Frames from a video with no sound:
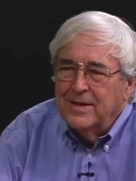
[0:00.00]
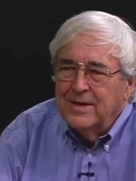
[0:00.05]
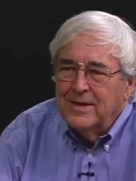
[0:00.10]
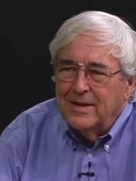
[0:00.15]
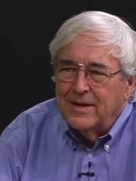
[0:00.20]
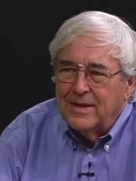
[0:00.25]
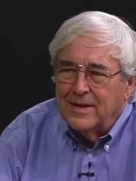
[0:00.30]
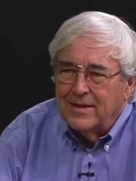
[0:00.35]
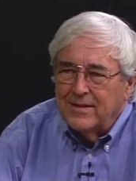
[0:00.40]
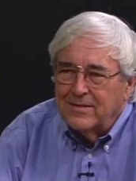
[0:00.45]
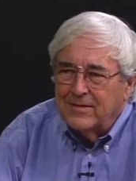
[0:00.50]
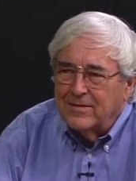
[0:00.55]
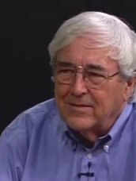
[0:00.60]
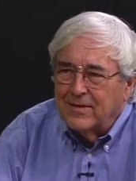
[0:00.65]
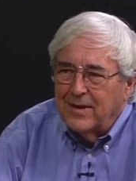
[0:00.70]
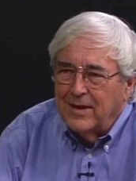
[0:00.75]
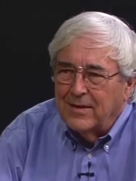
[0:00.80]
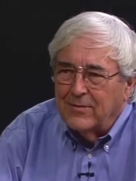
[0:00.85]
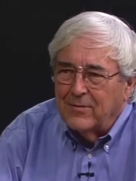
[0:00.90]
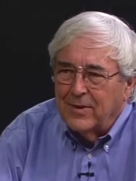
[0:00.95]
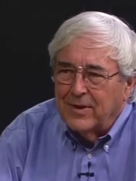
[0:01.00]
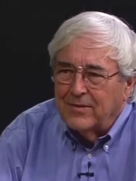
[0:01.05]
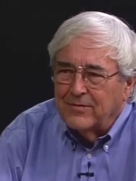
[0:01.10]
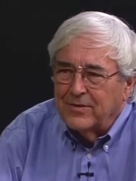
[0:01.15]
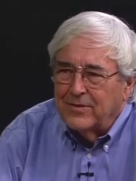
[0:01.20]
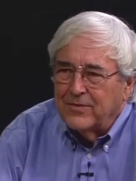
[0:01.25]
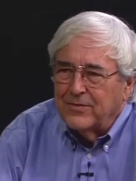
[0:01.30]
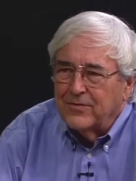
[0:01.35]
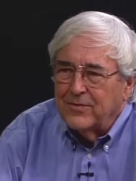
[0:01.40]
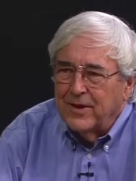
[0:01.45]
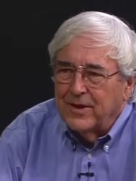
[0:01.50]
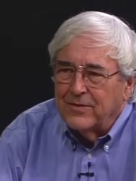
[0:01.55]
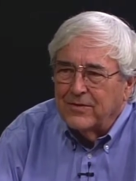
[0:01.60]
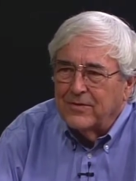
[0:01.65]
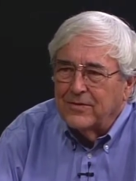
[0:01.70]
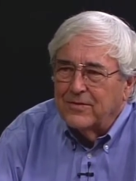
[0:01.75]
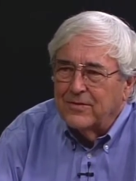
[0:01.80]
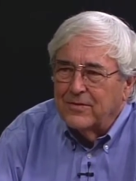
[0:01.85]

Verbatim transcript: and got one of his friends